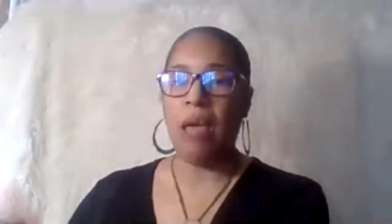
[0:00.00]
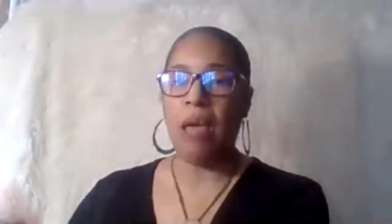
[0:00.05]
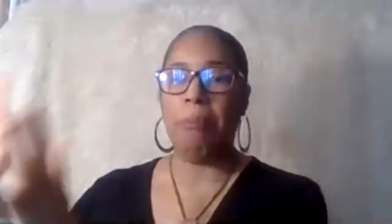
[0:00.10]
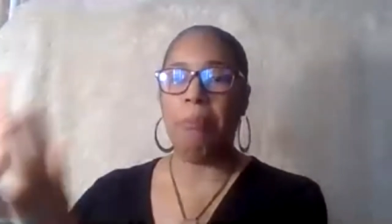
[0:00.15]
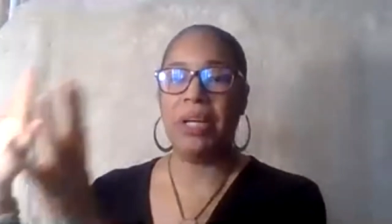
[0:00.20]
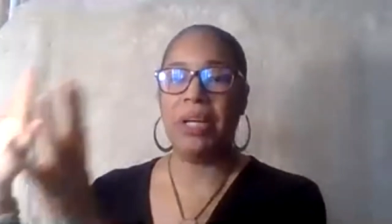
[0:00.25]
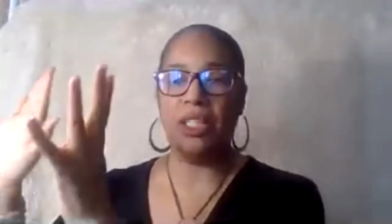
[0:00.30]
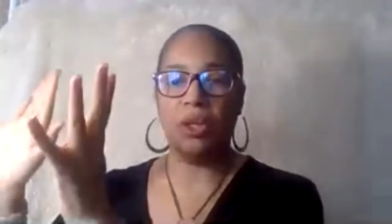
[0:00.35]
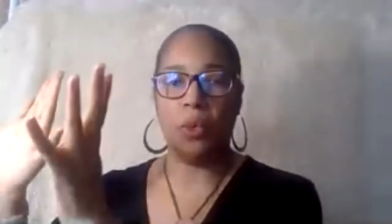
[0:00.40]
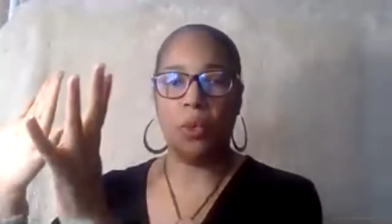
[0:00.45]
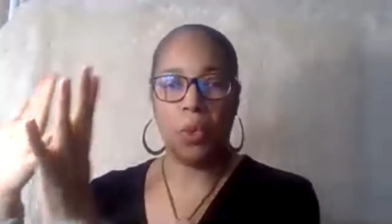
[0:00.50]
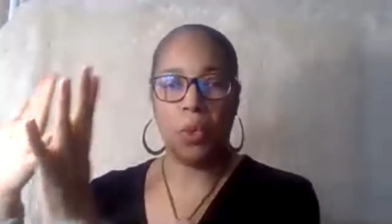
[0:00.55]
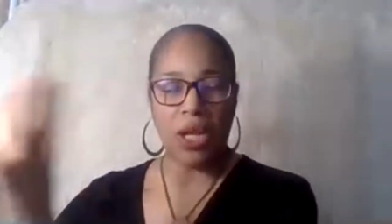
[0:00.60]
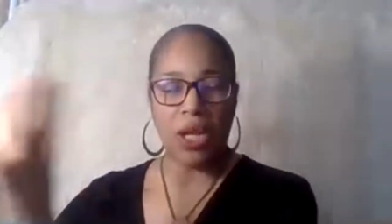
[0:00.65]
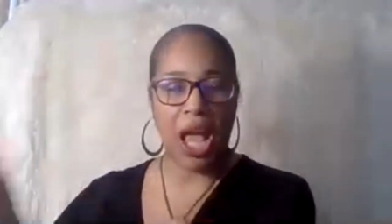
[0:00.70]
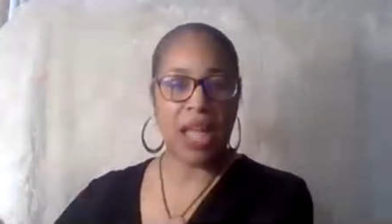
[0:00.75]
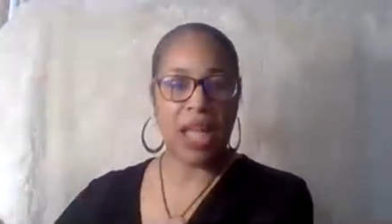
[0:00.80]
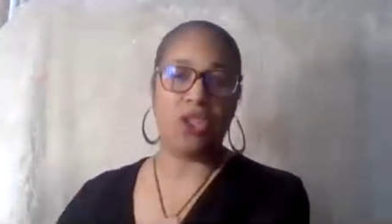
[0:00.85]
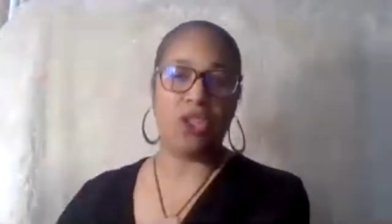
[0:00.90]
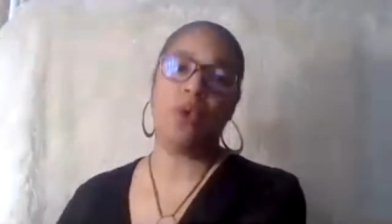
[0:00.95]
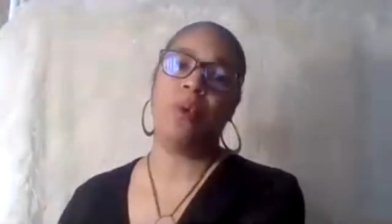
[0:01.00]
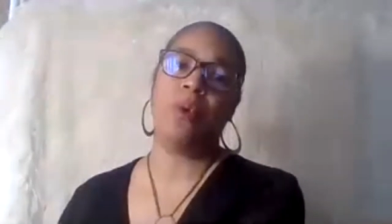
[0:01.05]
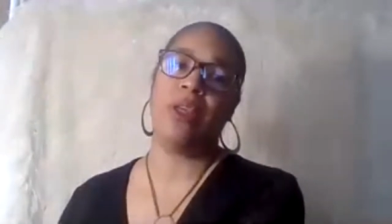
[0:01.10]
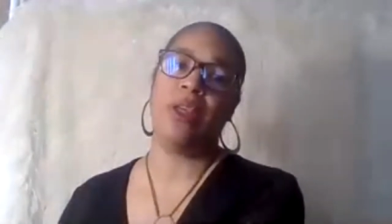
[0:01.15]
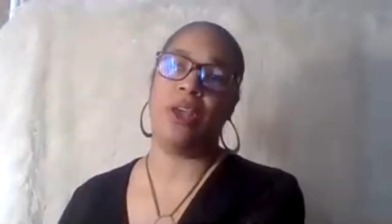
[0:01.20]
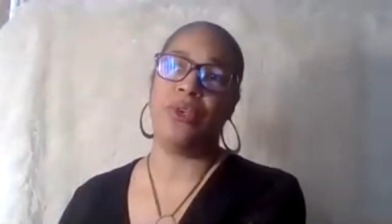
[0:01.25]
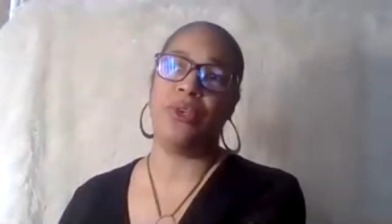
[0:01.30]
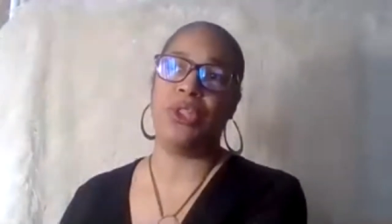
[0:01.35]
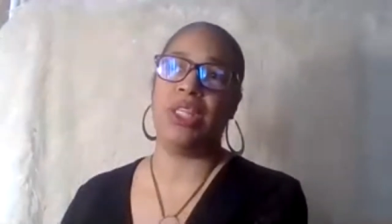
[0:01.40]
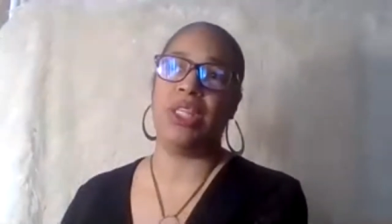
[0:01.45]
But we're not doing
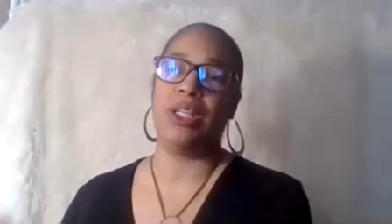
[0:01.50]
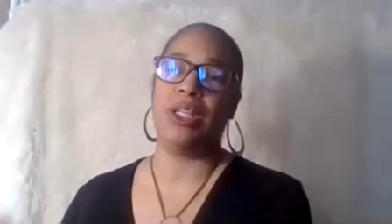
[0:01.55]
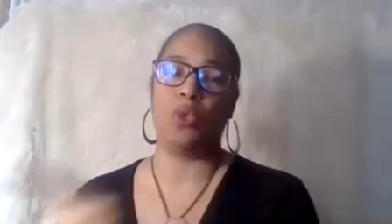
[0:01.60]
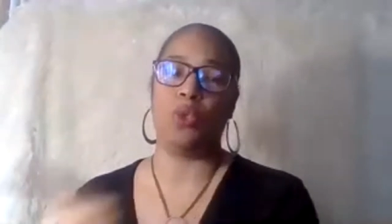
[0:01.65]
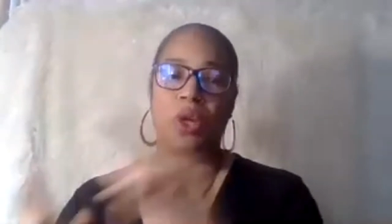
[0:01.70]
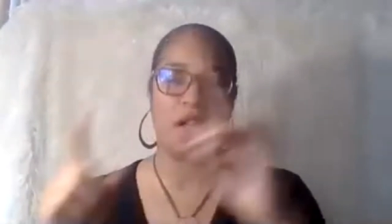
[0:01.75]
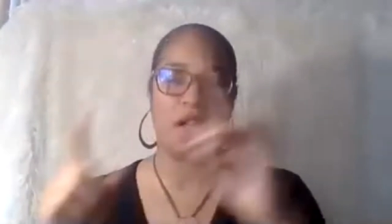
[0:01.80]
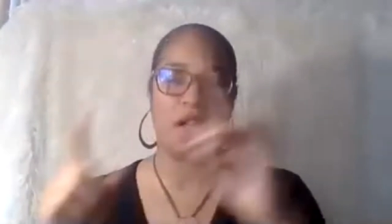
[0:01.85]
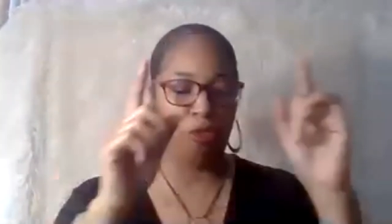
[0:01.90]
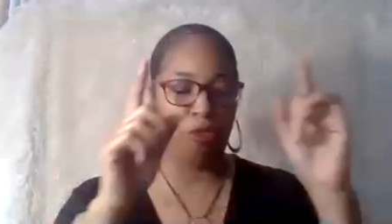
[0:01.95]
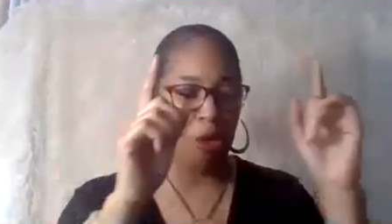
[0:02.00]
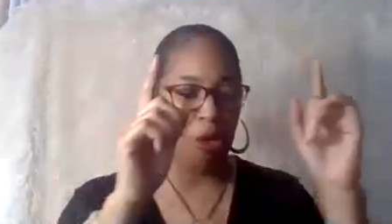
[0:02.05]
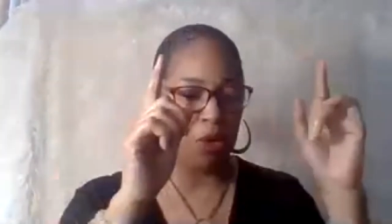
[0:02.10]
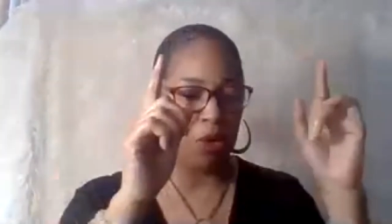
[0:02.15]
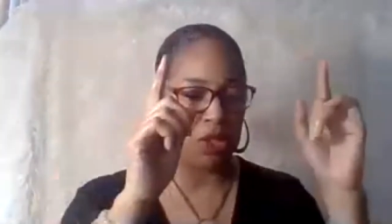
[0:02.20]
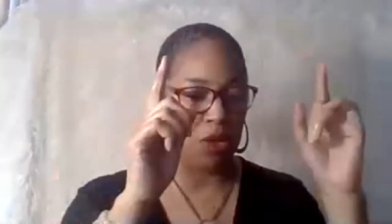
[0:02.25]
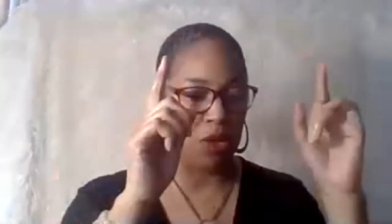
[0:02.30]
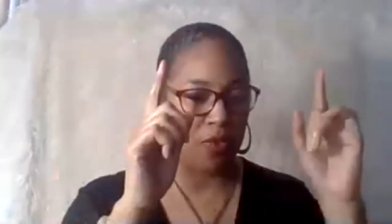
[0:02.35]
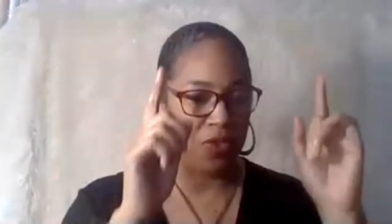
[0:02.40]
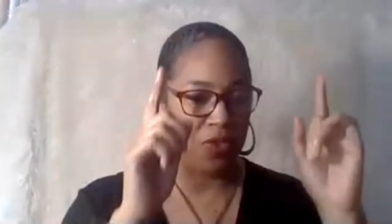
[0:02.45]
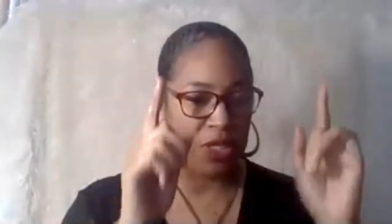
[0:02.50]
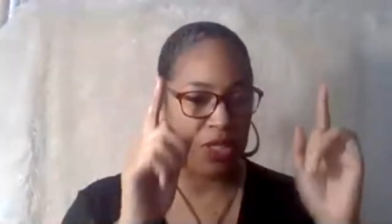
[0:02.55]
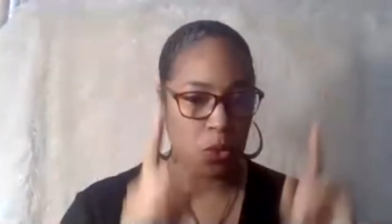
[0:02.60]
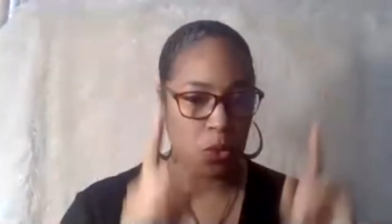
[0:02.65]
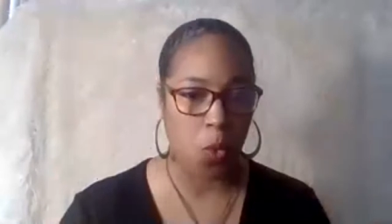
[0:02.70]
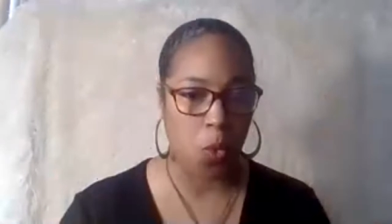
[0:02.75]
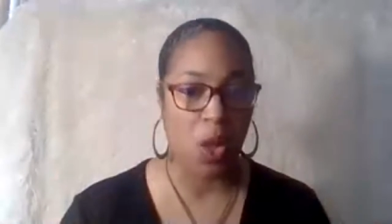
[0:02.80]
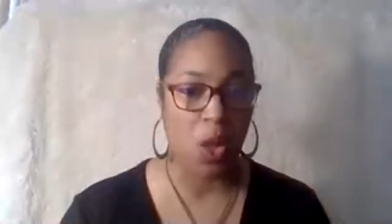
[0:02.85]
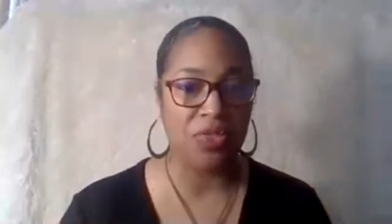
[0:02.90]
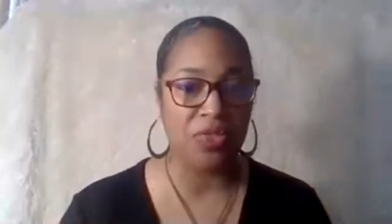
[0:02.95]
those things. We're going to focus on this
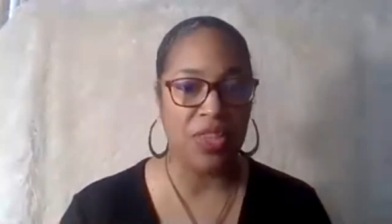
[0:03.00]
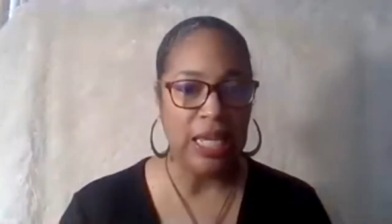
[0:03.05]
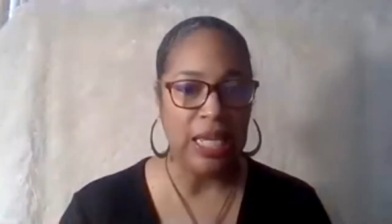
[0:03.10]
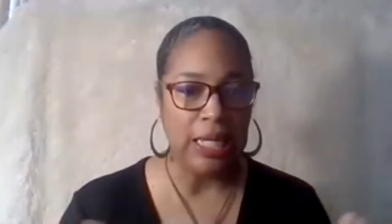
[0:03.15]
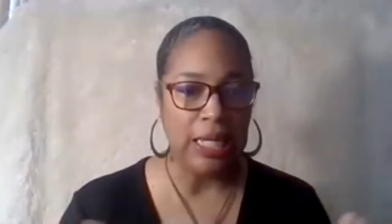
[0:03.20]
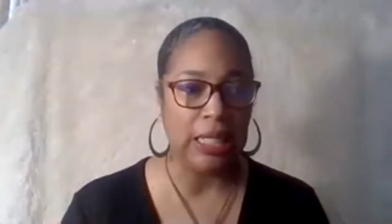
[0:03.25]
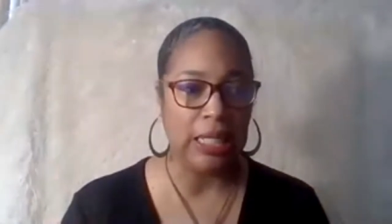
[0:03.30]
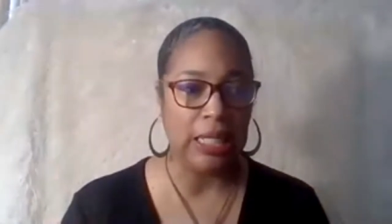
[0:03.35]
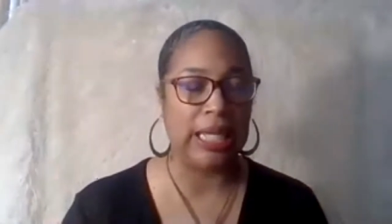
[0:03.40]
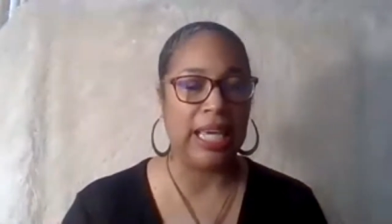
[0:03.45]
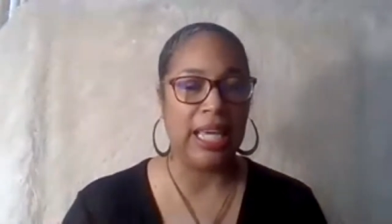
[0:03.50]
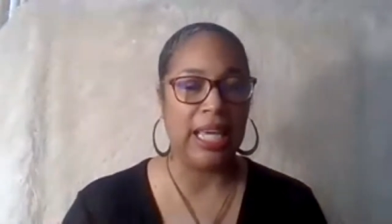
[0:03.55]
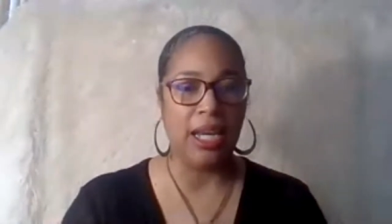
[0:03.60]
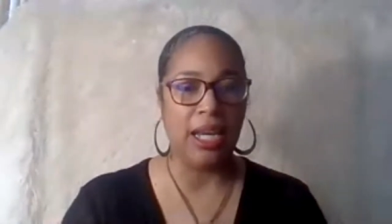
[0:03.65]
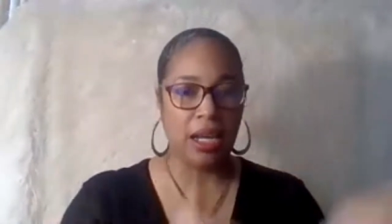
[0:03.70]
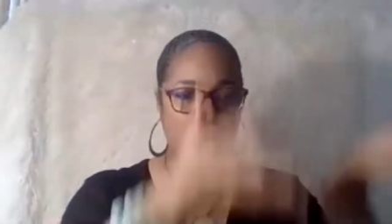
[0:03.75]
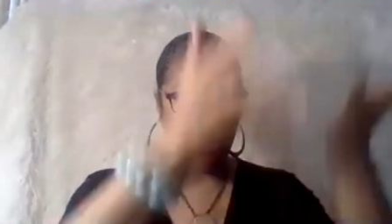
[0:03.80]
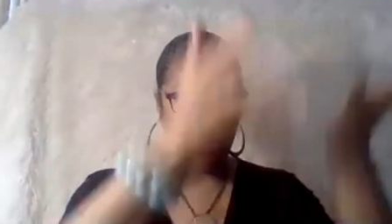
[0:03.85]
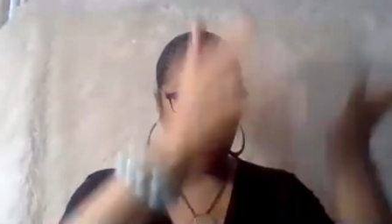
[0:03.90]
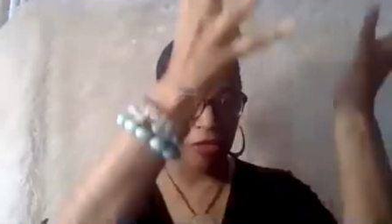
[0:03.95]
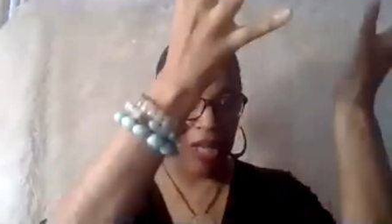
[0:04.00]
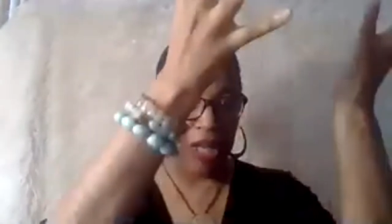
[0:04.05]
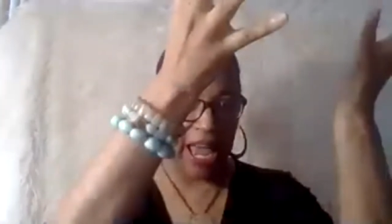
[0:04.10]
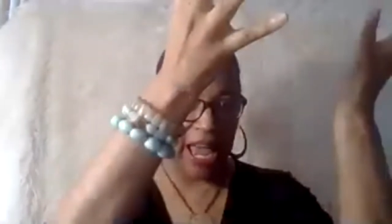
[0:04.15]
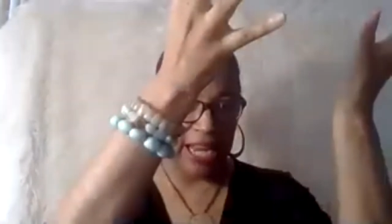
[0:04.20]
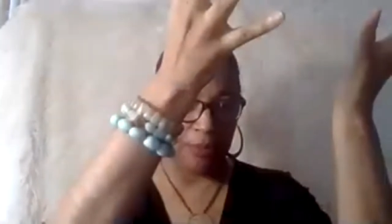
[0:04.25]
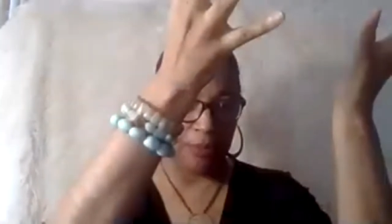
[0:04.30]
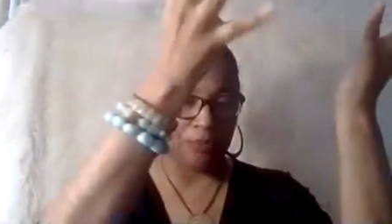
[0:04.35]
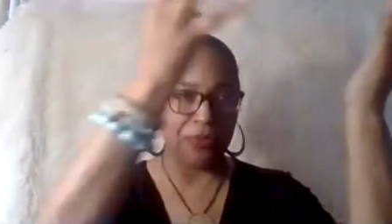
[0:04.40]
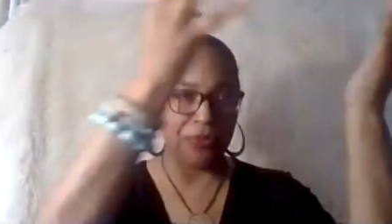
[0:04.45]
one thing, get it in flight,